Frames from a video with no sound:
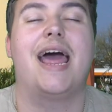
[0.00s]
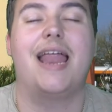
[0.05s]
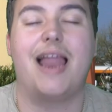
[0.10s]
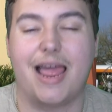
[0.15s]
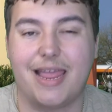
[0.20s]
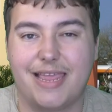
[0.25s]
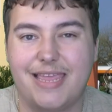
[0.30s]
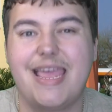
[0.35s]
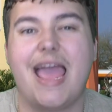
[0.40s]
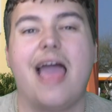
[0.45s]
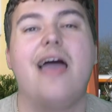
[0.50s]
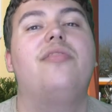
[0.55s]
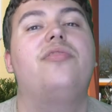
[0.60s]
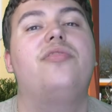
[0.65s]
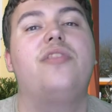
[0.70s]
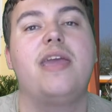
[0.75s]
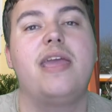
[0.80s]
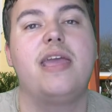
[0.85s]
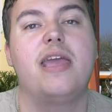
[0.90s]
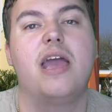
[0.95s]
And I get
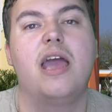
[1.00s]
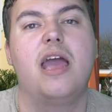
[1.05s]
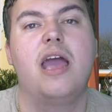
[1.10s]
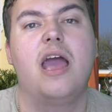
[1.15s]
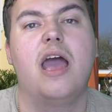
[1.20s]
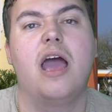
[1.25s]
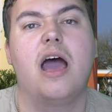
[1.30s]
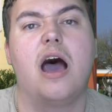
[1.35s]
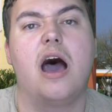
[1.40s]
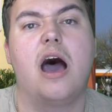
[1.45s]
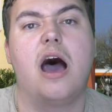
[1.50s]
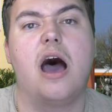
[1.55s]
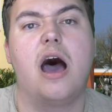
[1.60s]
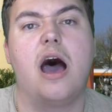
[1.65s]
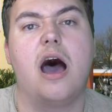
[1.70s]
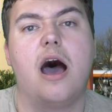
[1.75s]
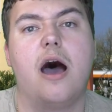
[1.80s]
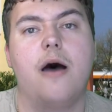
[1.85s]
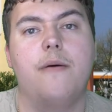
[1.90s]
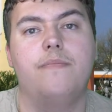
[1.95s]
the
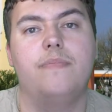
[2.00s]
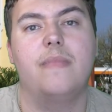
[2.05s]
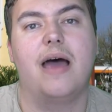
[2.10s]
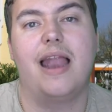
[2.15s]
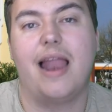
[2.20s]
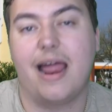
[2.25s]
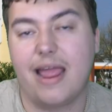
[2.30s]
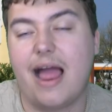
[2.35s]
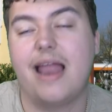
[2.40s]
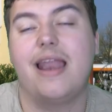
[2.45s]
um, and, I,